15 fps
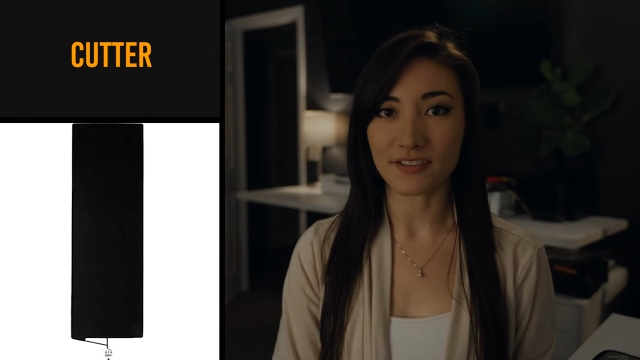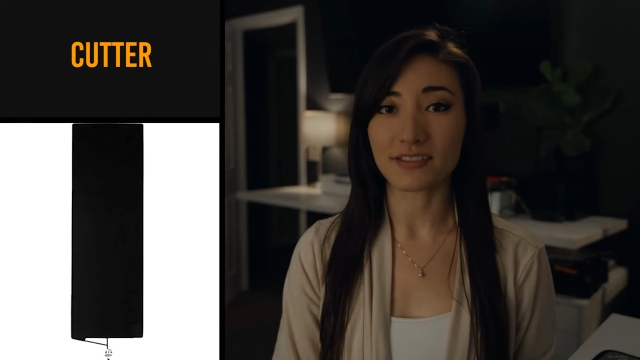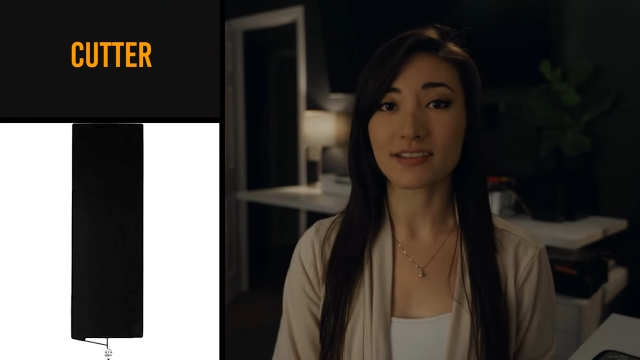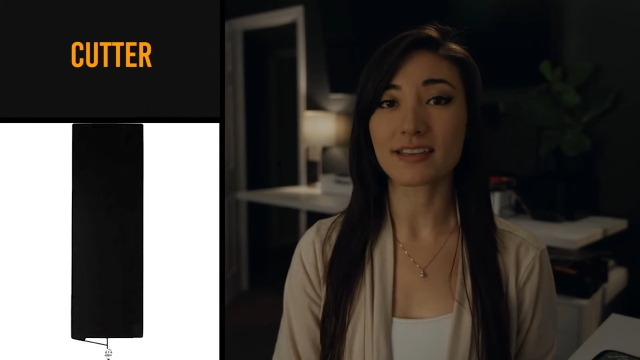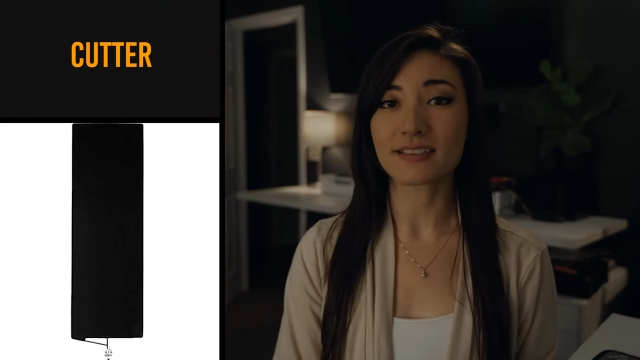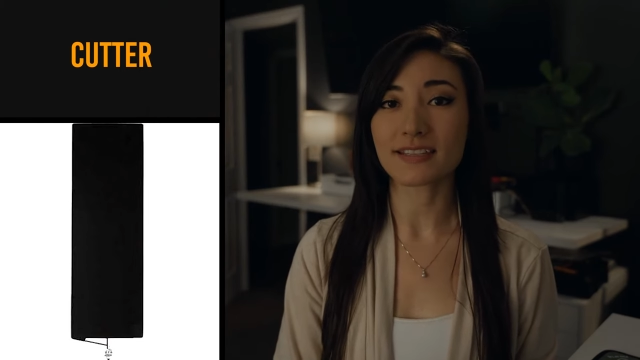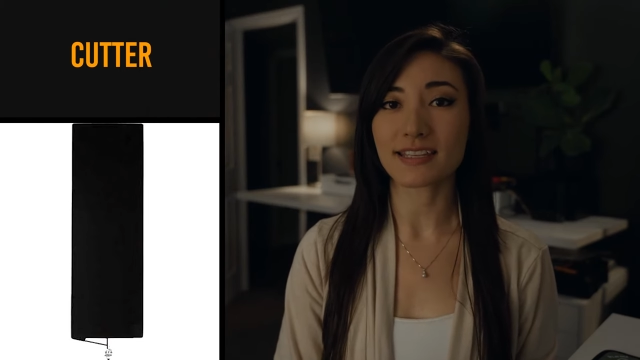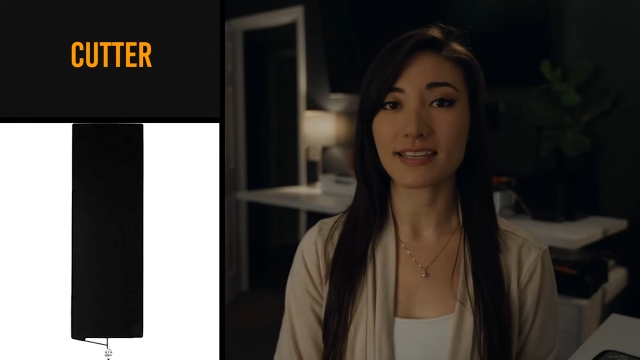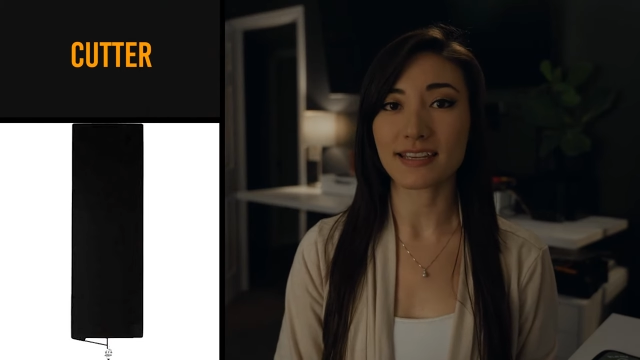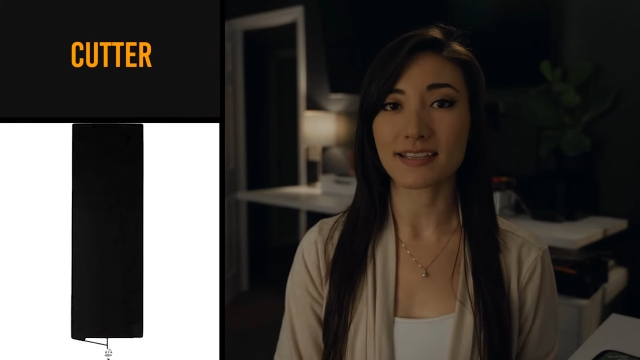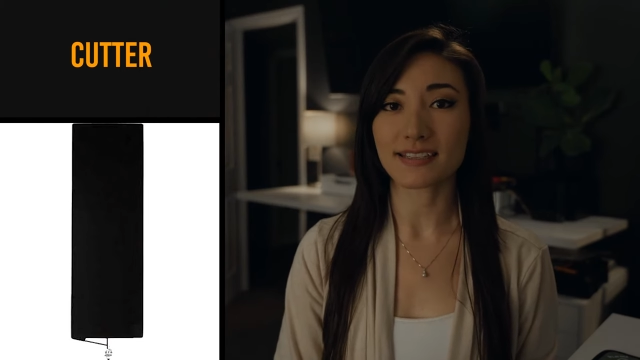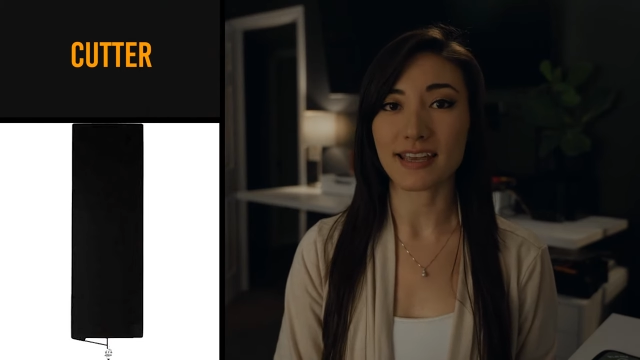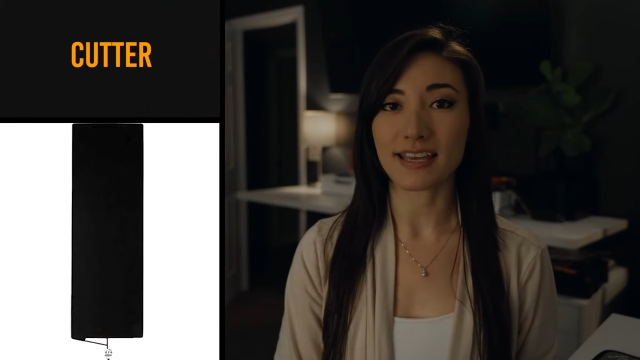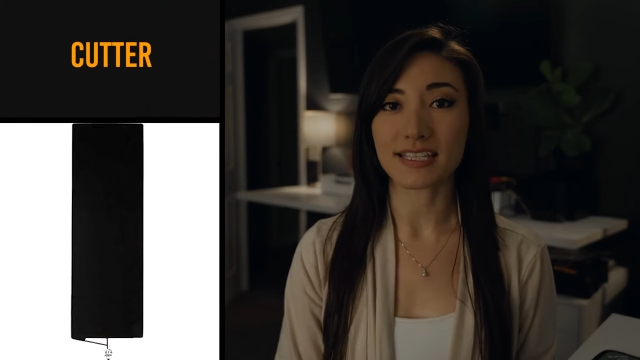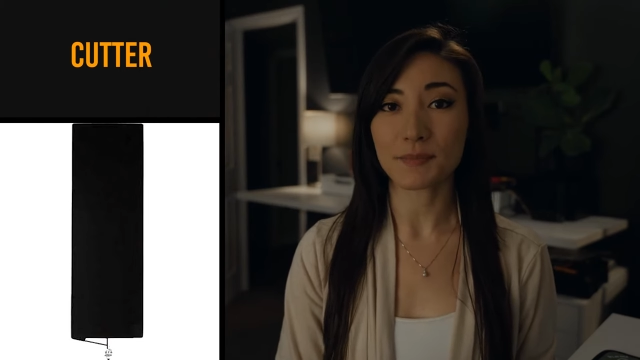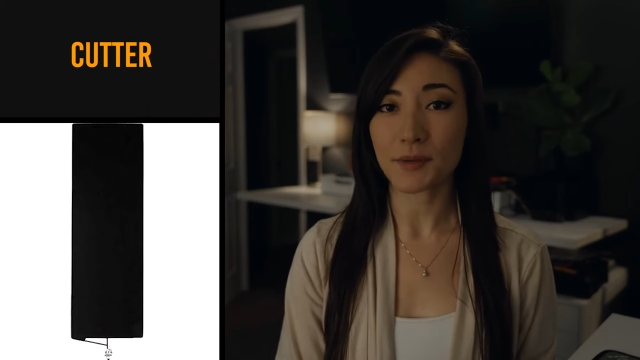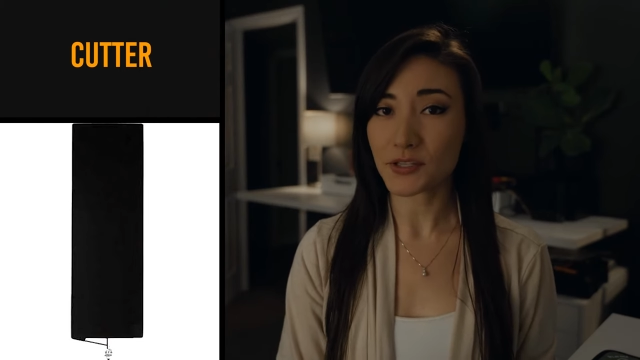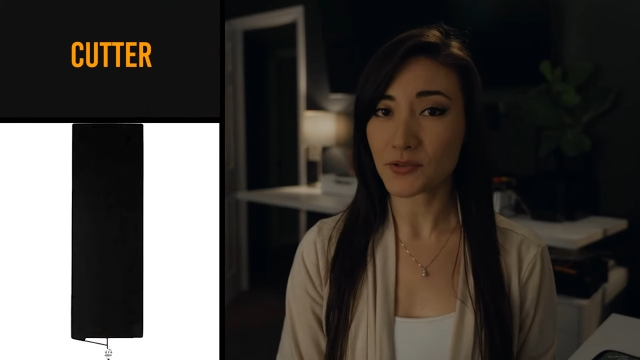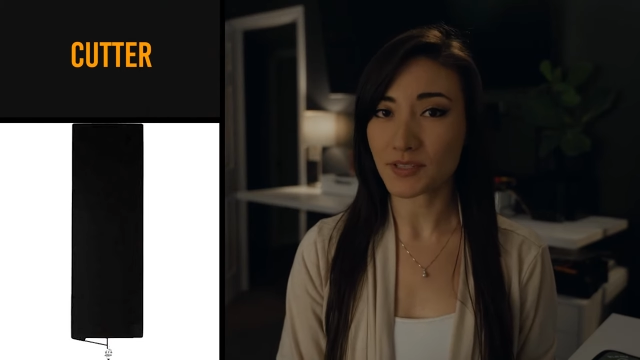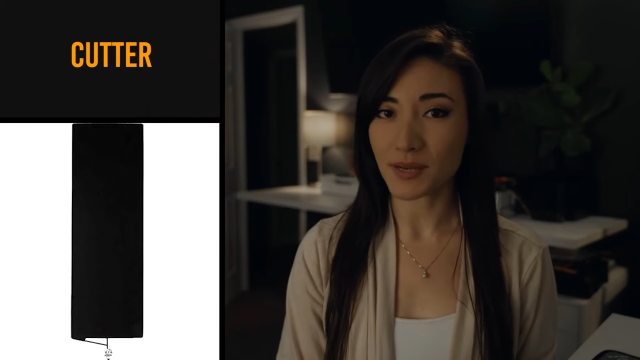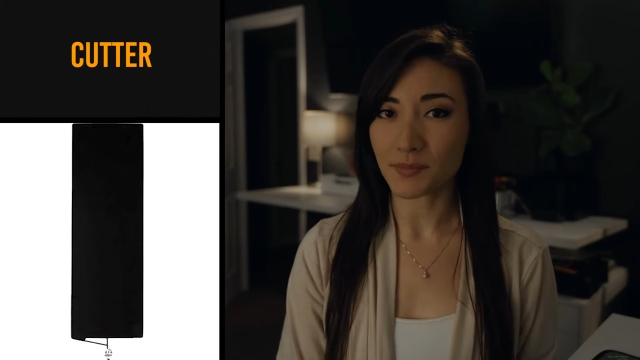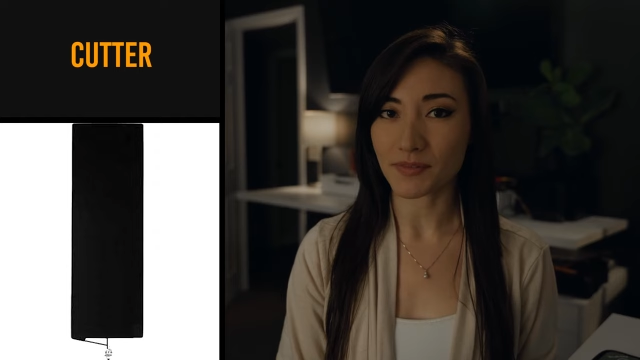This is a
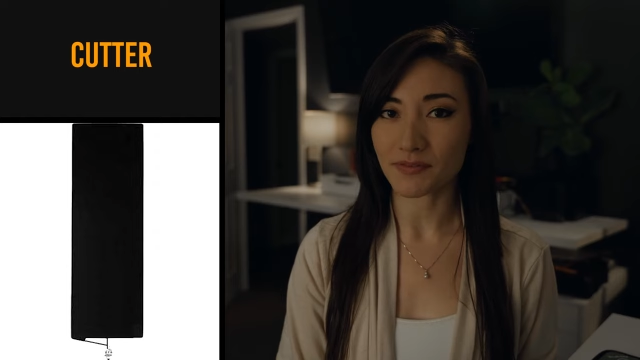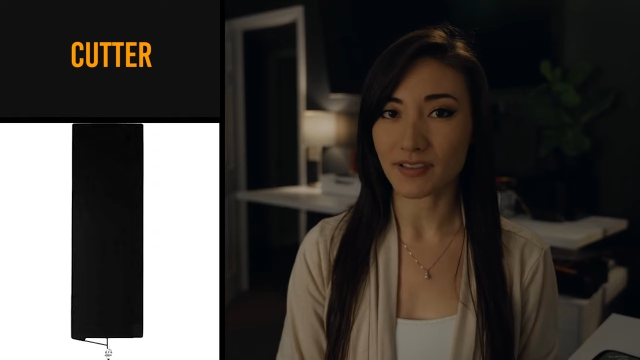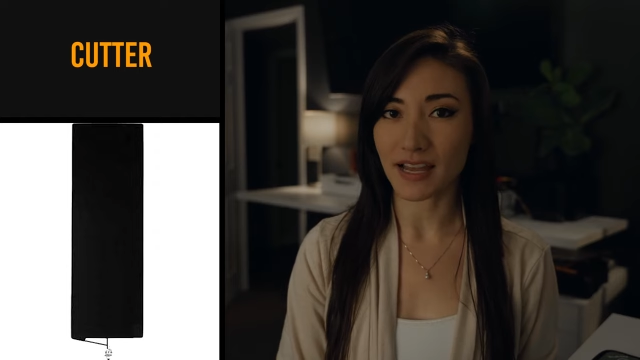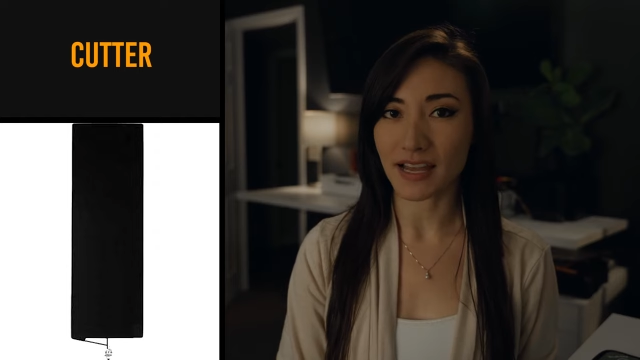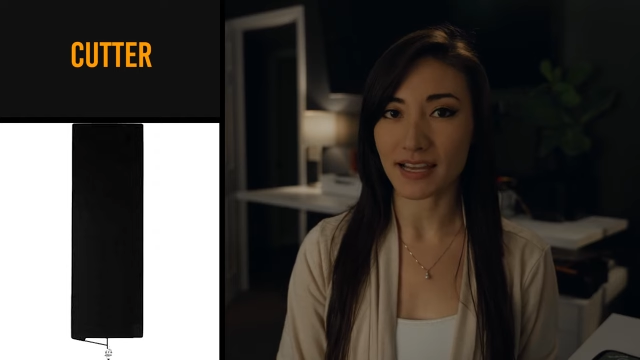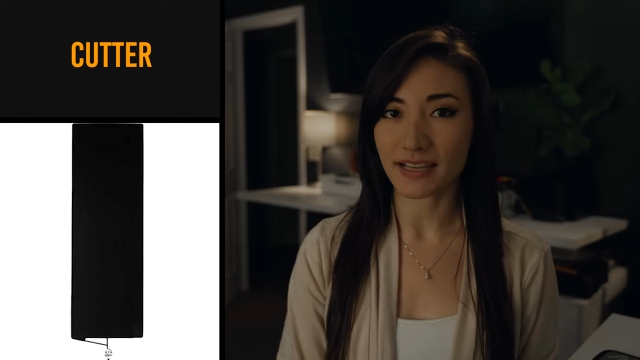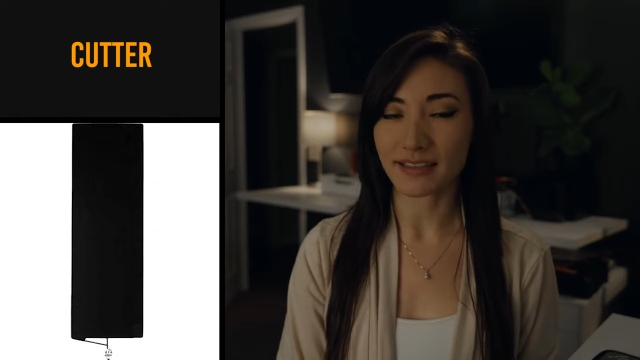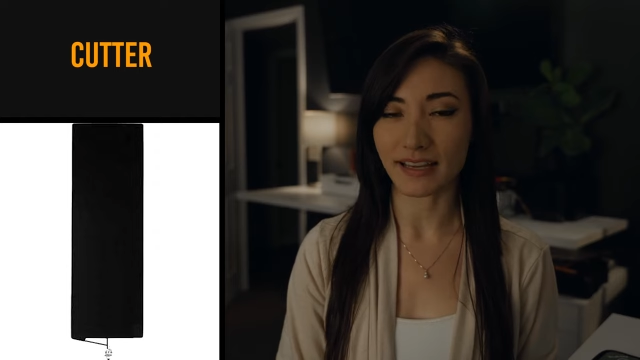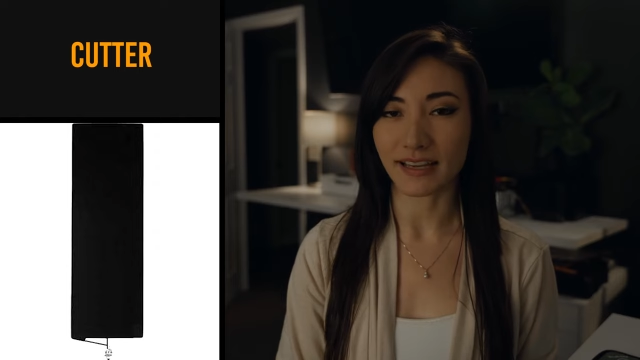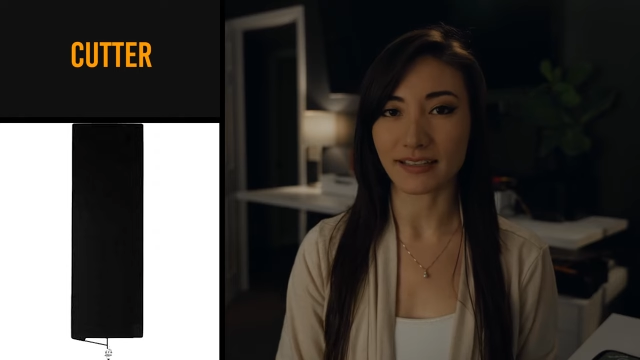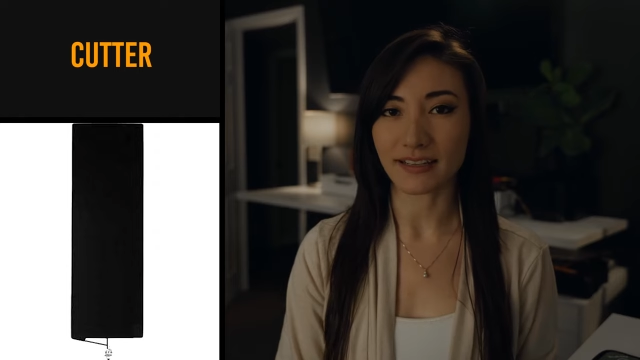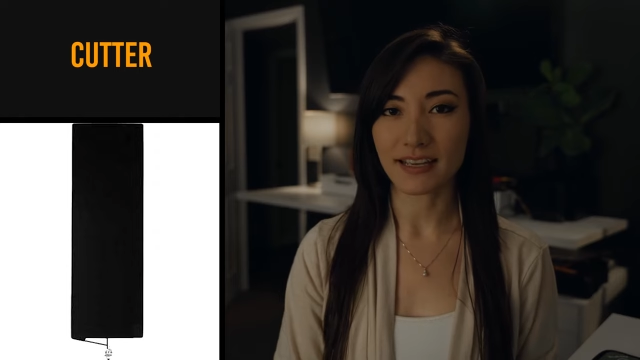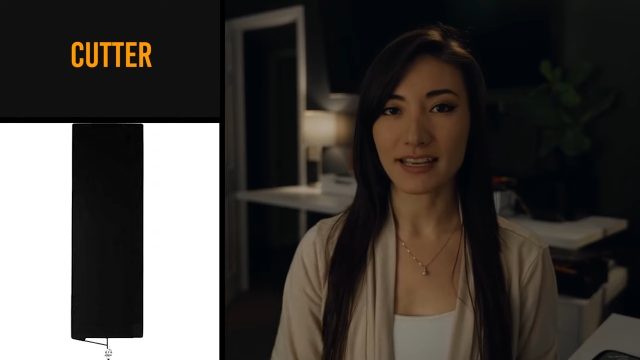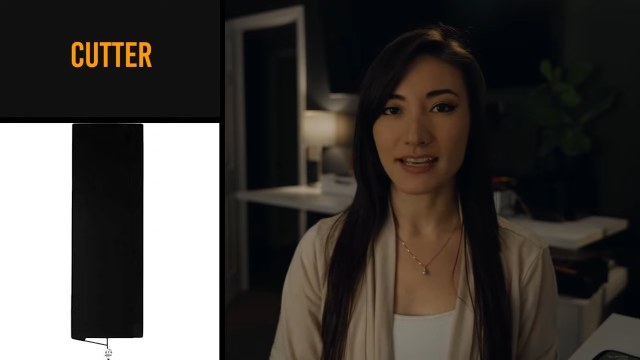special type of flag that